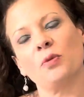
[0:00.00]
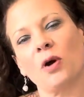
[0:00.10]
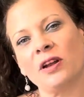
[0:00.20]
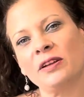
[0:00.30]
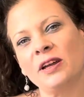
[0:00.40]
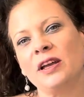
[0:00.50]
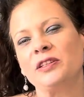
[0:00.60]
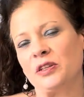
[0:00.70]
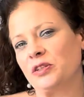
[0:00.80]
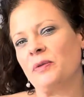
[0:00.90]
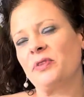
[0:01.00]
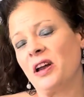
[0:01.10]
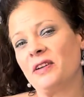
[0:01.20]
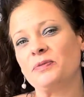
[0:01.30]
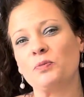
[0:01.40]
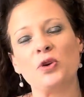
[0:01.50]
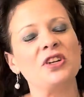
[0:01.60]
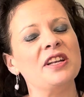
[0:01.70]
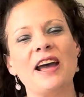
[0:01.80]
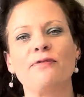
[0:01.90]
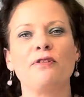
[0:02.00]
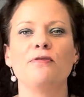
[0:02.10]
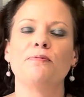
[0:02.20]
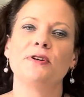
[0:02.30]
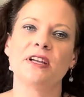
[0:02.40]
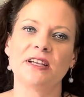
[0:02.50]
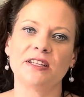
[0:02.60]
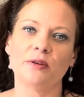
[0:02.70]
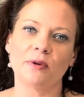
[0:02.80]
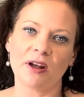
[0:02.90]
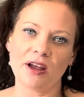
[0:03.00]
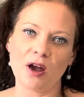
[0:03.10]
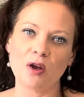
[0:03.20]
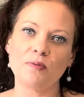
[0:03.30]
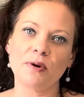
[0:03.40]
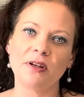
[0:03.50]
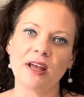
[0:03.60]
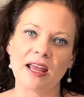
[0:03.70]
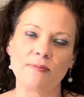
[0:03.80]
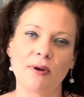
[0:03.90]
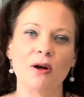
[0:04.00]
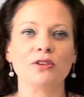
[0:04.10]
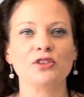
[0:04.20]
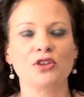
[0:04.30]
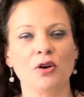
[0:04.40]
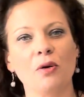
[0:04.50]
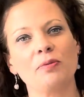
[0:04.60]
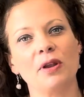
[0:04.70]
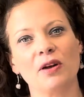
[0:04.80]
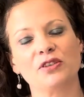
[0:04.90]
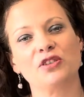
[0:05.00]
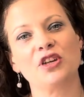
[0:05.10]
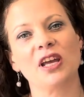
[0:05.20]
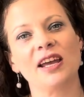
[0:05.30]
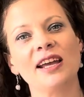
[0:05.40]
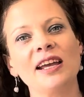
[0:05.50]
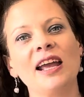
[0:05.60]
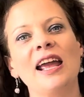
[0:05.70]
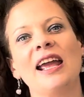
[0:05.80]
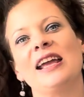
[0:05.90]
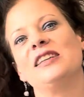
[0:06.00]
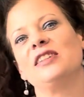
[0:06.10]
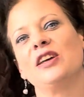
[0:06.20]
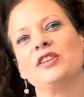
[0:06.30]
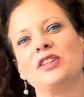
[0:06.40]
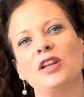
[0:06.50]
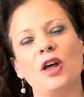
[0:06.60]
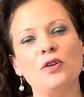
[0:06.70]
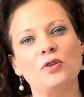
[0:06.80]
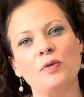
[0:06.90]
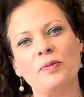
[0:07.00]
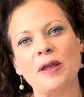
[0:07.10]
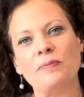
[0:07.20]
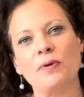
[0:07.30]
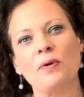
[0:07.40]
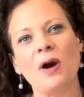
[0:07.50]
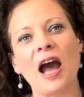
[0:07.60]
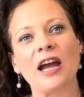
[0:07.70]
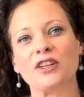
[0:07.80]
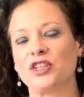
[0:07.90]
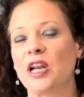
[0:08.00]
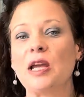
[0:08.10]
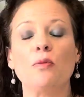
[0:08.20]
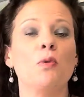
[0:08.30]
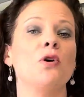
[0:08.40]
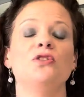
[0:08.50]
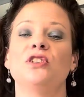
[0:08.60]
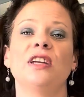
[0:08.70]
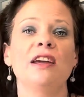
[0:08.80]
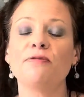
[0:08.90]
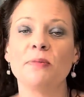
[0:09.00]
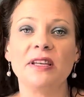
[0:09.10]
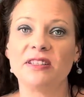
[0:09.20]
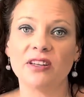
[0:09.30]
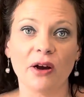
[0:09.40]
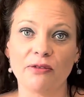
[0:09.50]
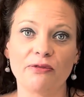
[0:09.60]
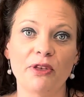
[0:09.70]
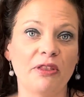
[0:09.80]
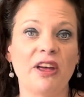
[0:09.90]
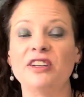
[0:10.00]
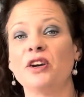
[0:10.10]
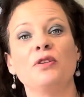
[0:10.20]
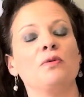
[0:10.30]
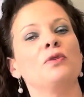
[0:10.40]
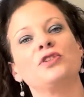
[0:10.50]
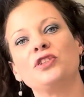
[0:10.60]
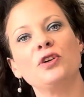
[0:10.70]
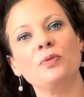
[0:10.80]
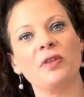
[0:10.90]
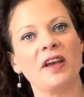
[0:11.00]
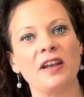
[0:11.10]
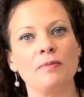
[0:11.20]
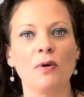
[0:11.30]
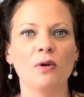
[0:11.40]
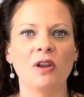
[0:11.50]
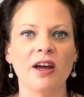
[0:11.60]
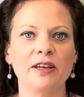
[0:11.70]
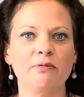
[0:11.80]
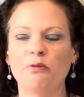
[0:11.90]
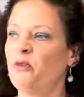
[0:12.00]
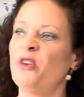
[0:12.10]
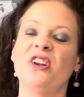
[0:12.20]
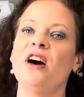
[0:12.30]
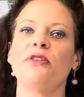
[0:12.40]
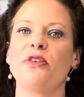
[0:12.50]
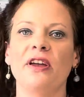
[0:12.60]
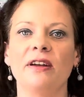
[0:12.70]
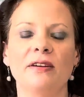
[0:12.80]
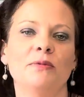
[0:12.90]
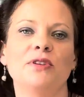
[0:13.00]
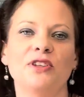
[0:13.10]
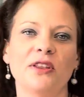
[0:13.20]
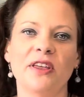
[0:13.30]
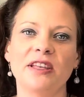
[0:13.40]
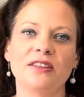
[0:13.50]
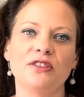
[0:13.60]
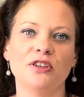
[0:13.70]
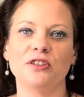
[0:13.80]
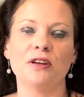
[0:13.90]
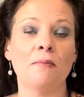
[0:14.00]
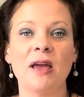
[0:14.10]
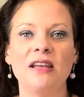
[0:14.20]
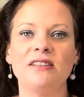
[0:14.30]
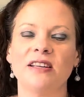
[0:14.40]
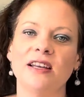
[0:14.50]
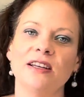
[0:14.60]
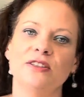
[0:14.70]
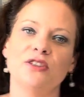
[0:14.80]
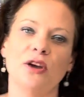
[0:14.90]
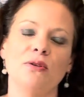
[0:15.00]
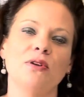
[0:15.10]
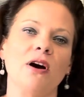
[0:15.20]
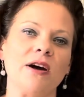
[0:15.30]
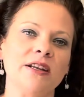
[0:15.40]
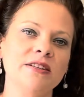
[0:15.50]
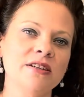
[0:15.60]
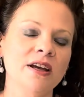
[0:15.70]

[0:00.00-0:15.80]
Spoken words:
one, so something I would never have predicted when I opened a plant shop last year, is that local people actually want to give me stuff that they don't know what to do with anymore, like for nothing, which I think is just amazing and so kind.